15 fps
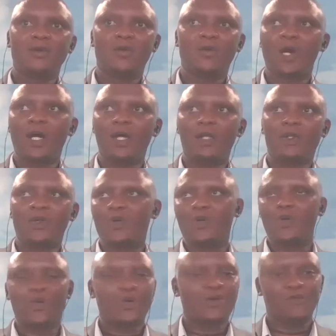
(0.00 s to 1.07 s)

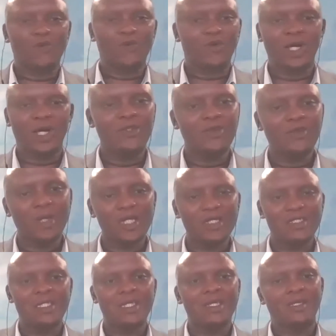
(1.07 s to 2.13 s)
KwaXolo, for
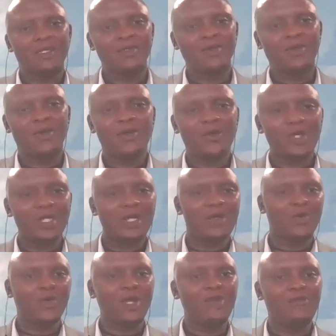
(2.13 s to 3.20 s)
argument's sake, in a
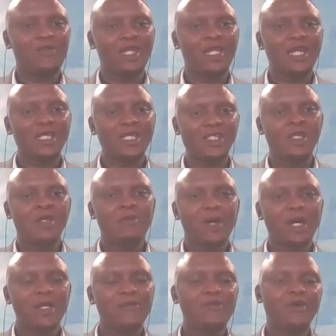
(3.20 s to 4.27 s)
rural village,
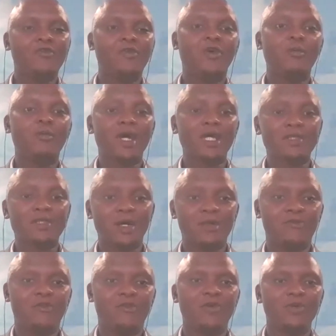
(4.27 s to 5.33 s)
but if I've got my
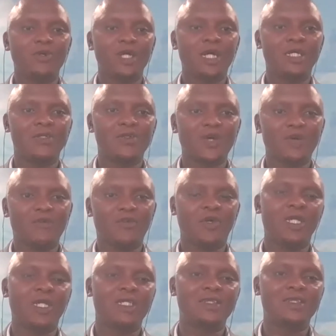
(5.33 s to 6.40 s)
smartphone, I do have
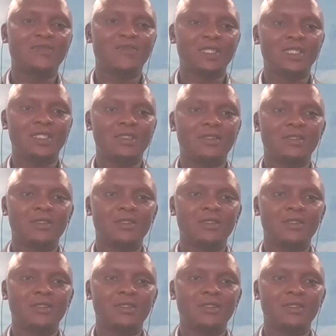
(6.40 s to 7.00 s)
connectivity.